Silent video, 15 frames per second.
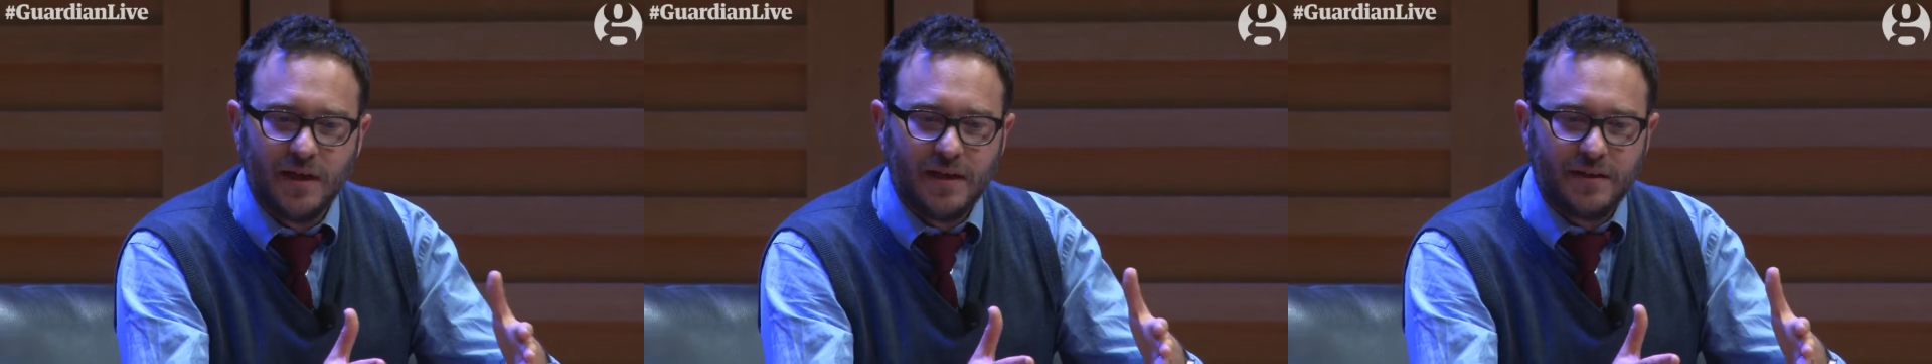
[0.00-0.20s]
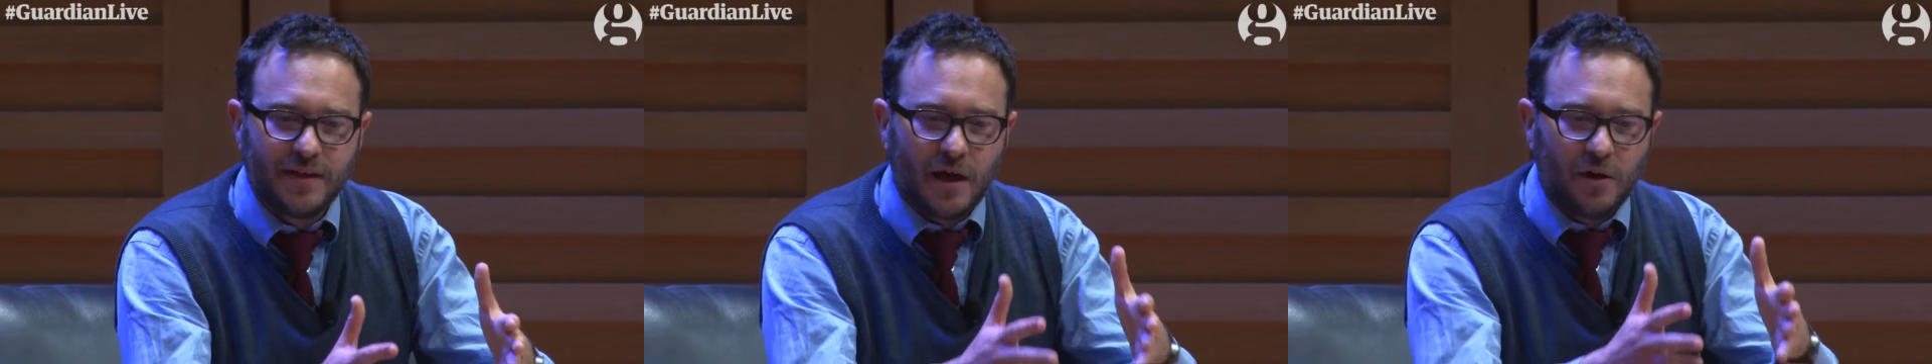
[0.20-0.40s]

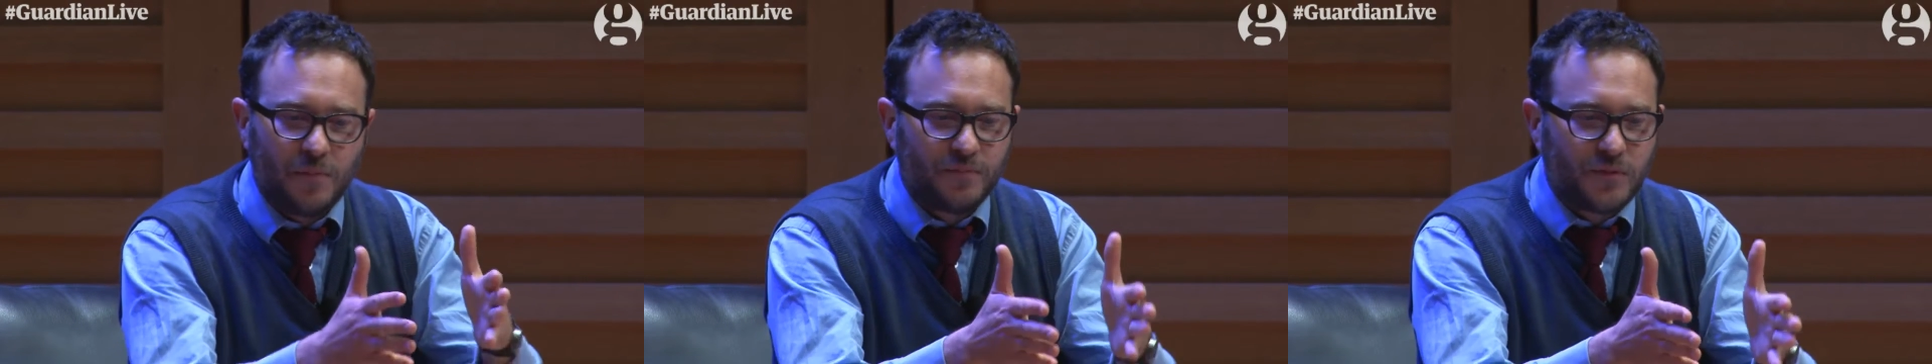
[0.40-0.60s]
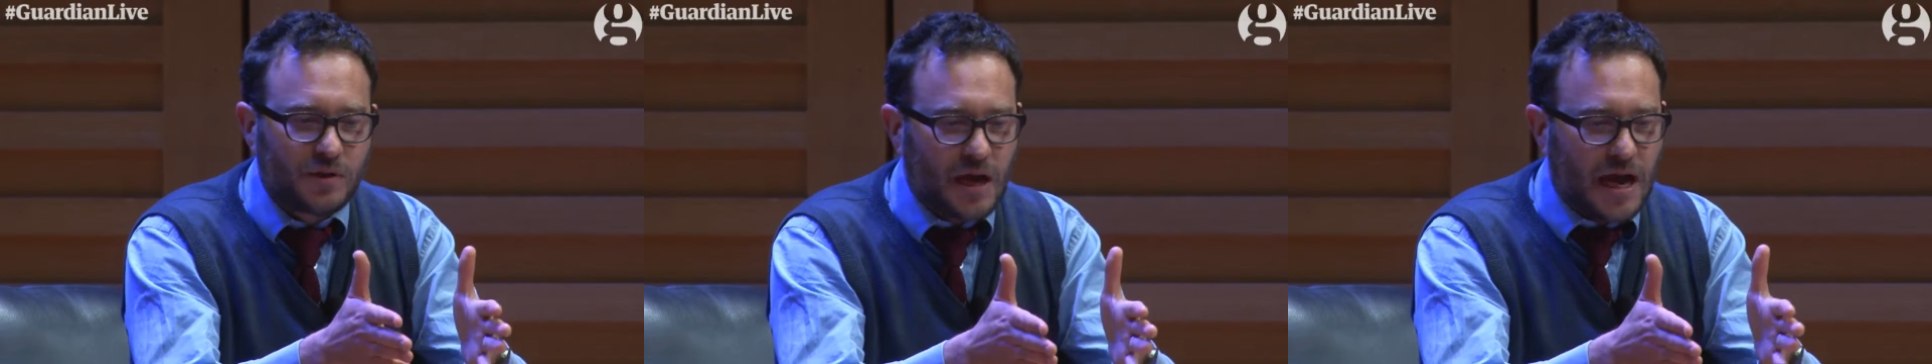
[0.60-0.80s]

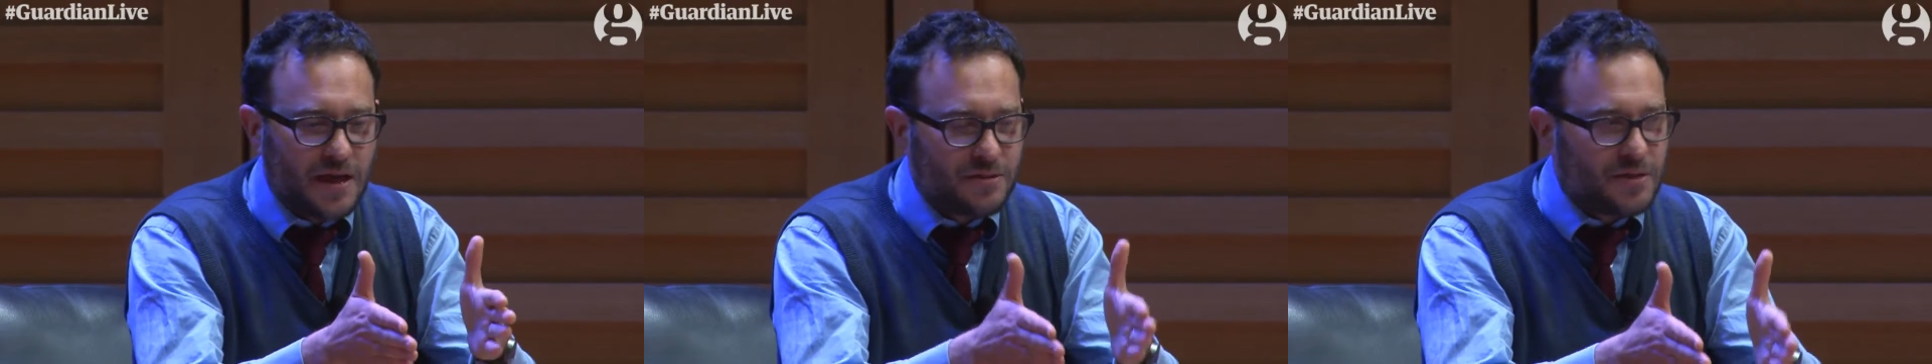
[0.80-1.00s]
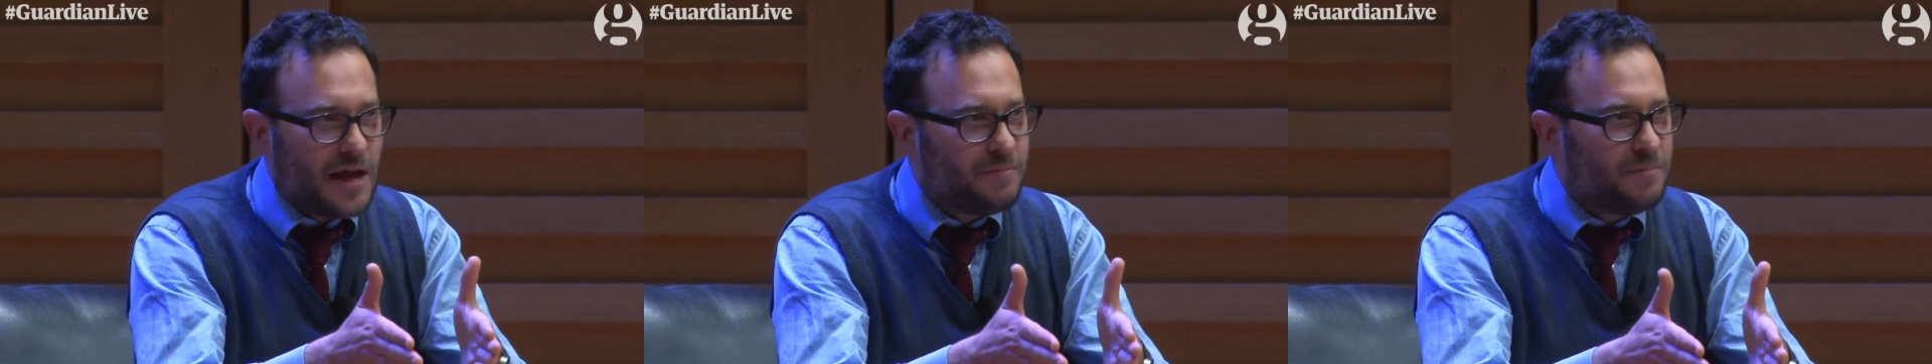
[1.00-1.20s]
Now, at
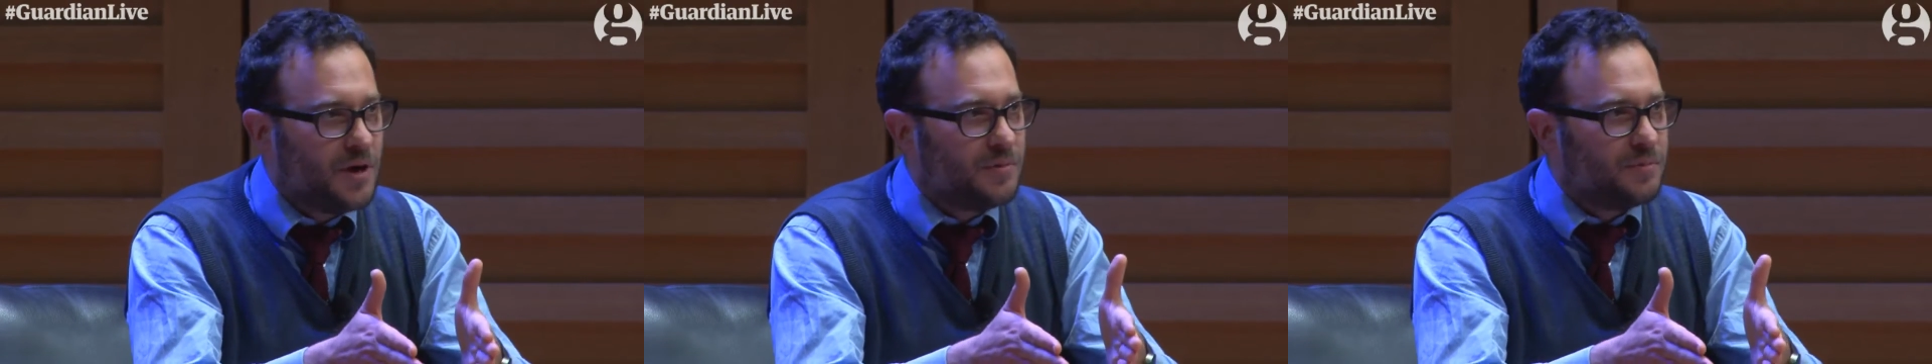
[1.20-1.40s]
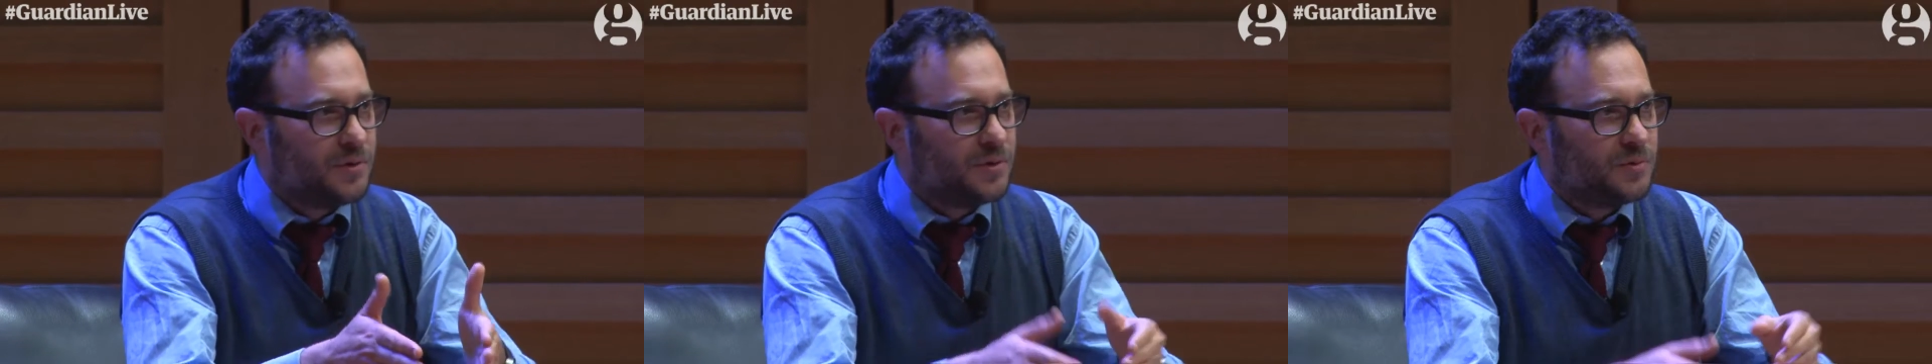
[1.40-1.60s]
that
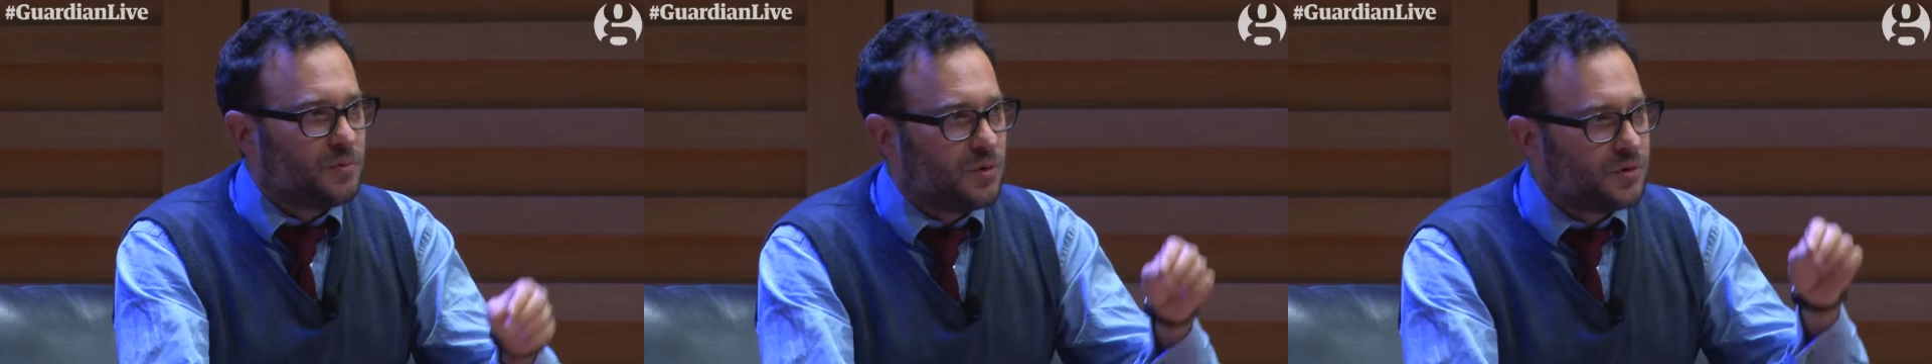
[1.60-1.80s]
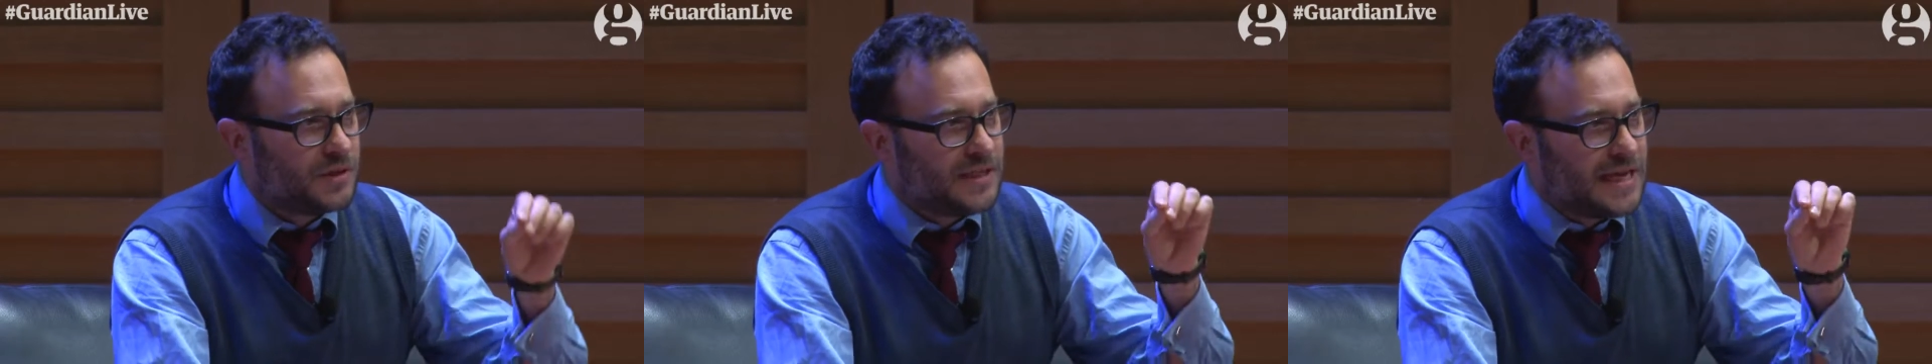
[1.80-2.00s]
moment,
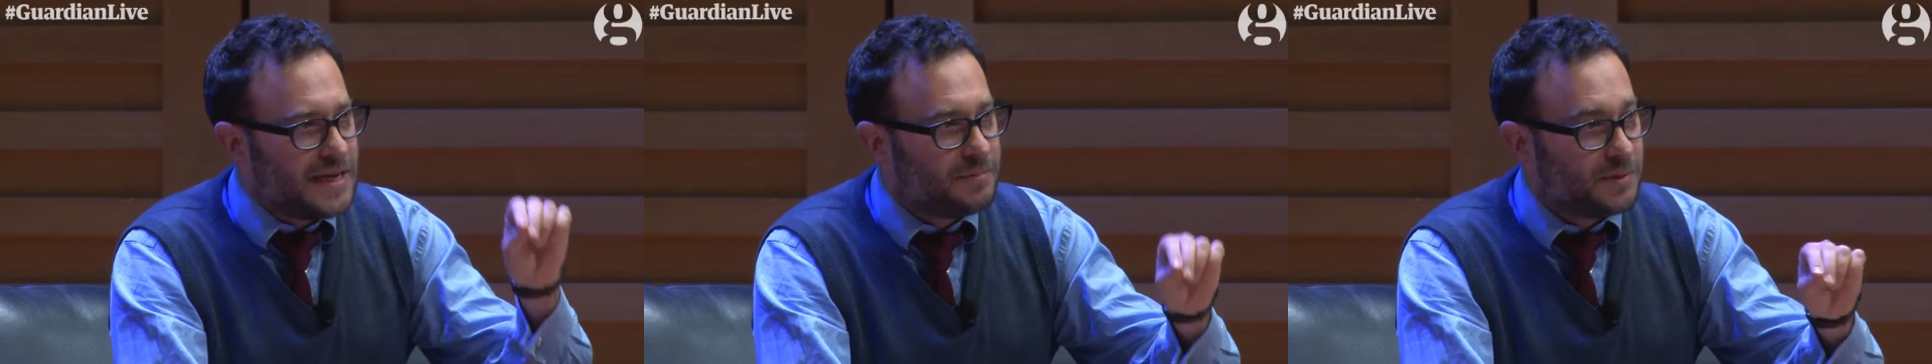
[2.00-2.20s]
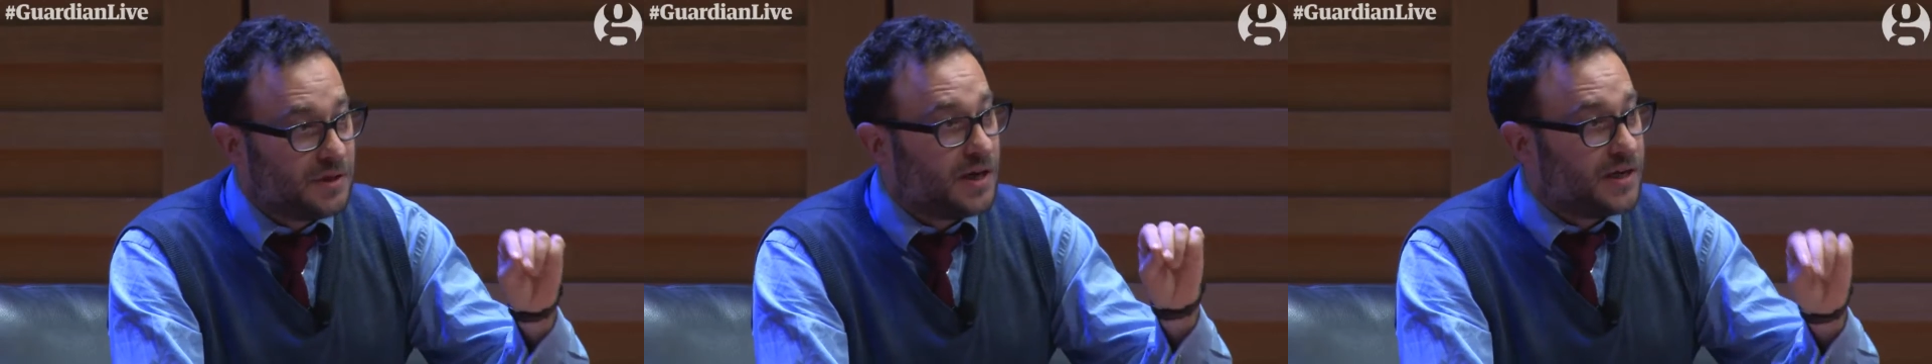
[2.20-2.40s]
what the
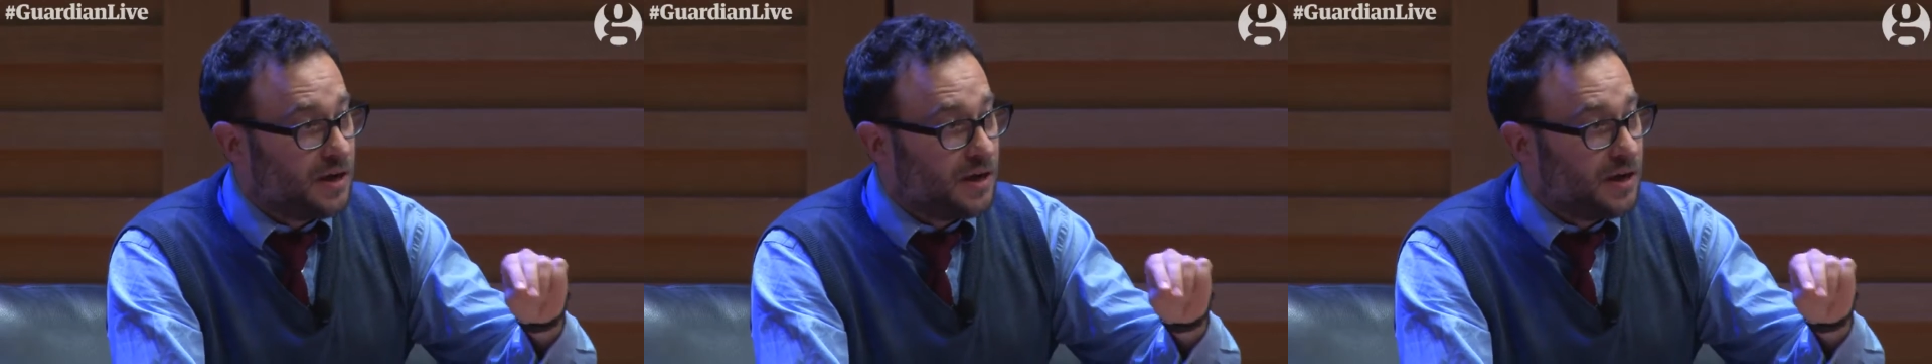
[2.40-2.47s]
Labour line,